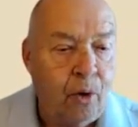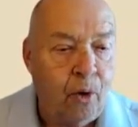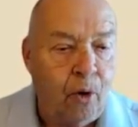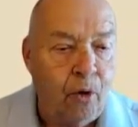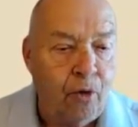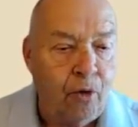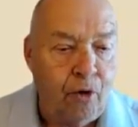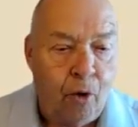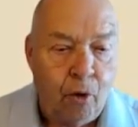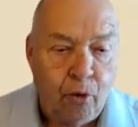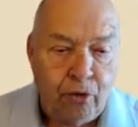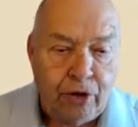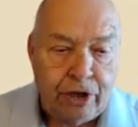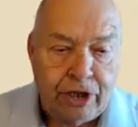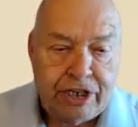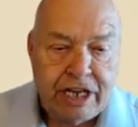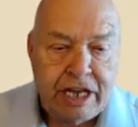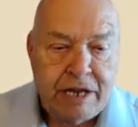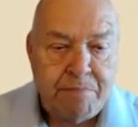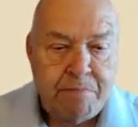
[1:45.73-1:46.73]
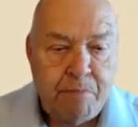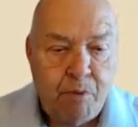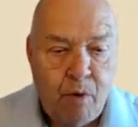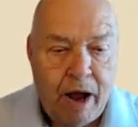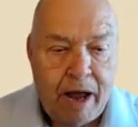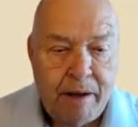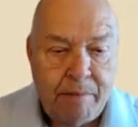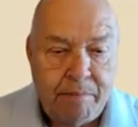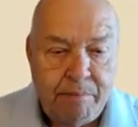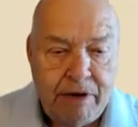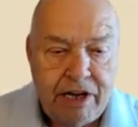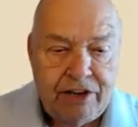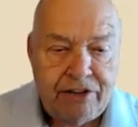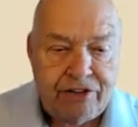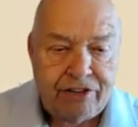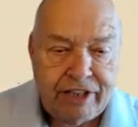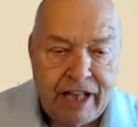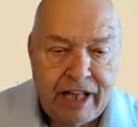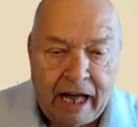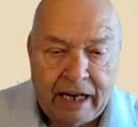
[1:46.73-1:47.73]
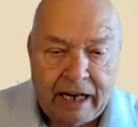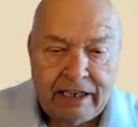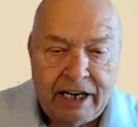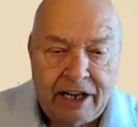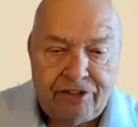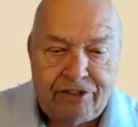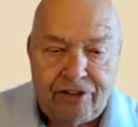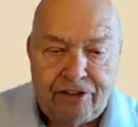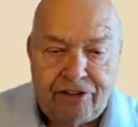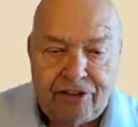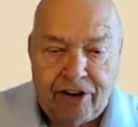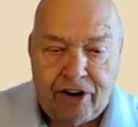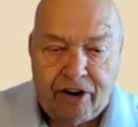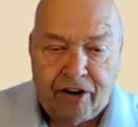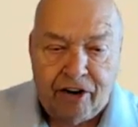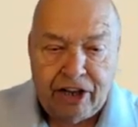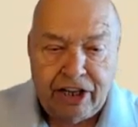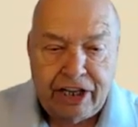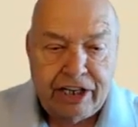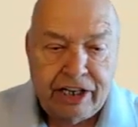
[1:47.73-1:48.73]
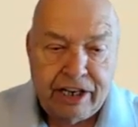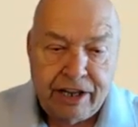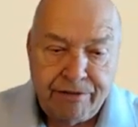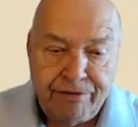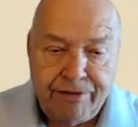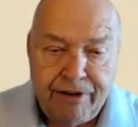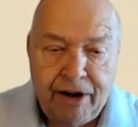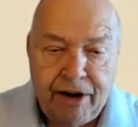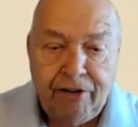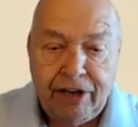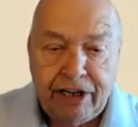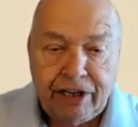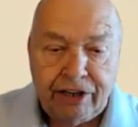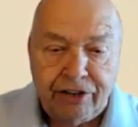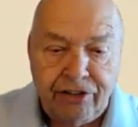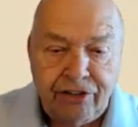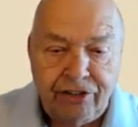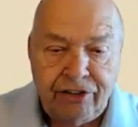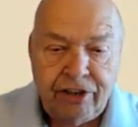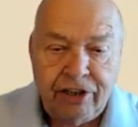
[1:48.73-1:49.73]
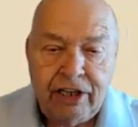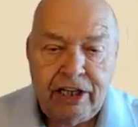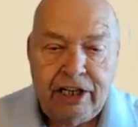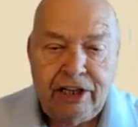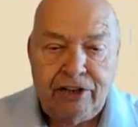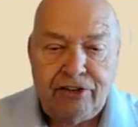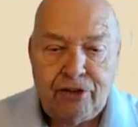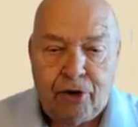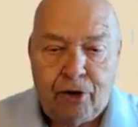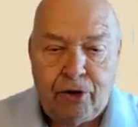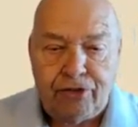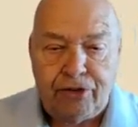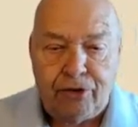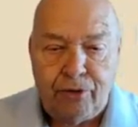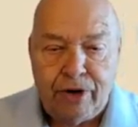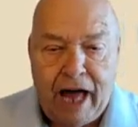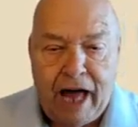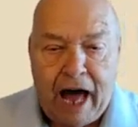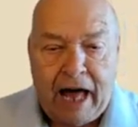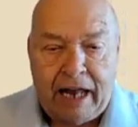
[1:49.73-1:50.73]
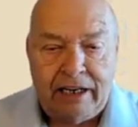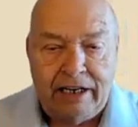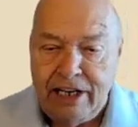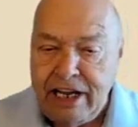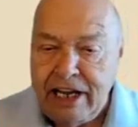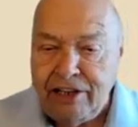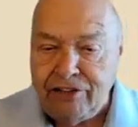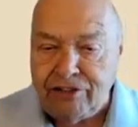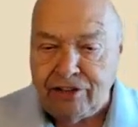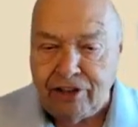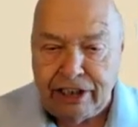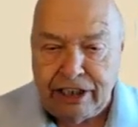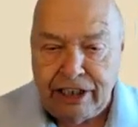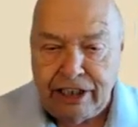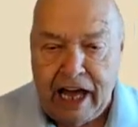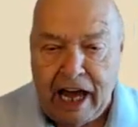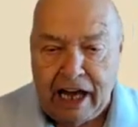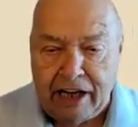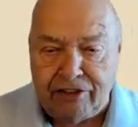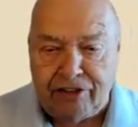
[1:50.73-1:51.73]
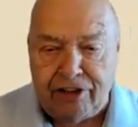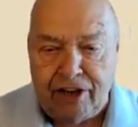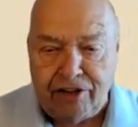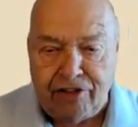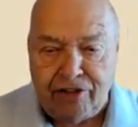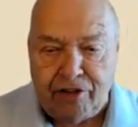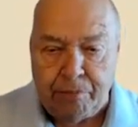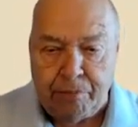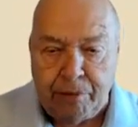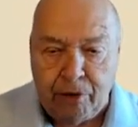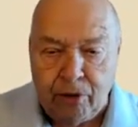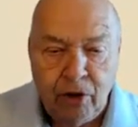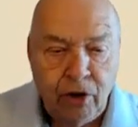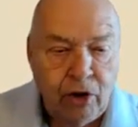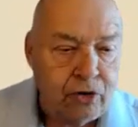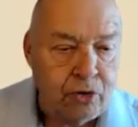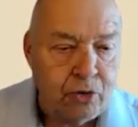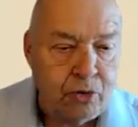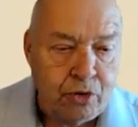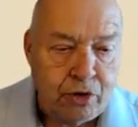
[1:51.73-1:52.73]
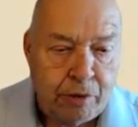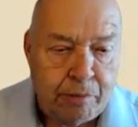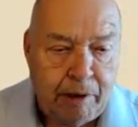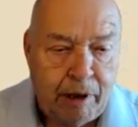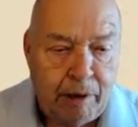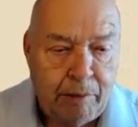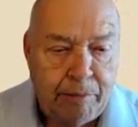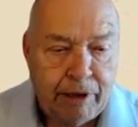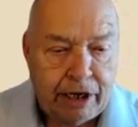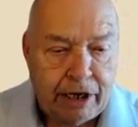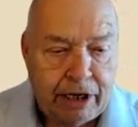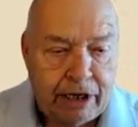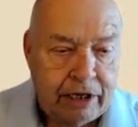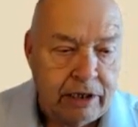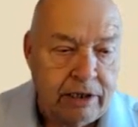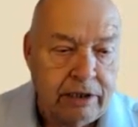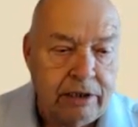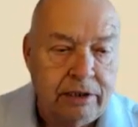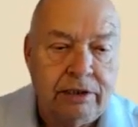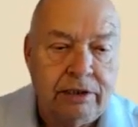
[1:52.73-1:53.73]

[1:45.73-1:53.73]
Although the deep web is not necessarily nefarious, it's also not easily accessible to the public.